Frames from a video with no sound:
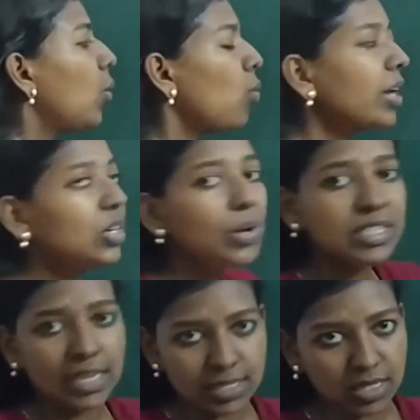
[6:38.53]
Why do I
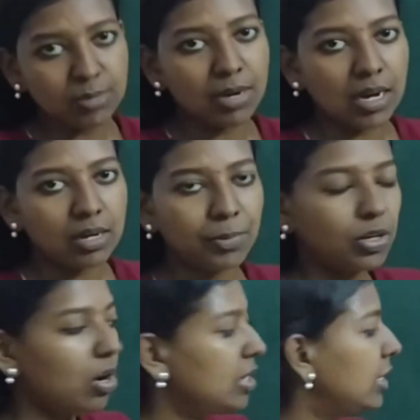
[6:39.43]
say sigma?
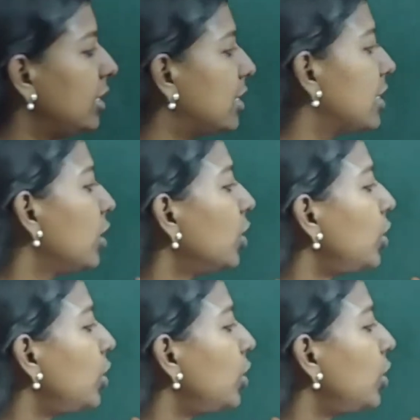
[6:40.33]
Because it is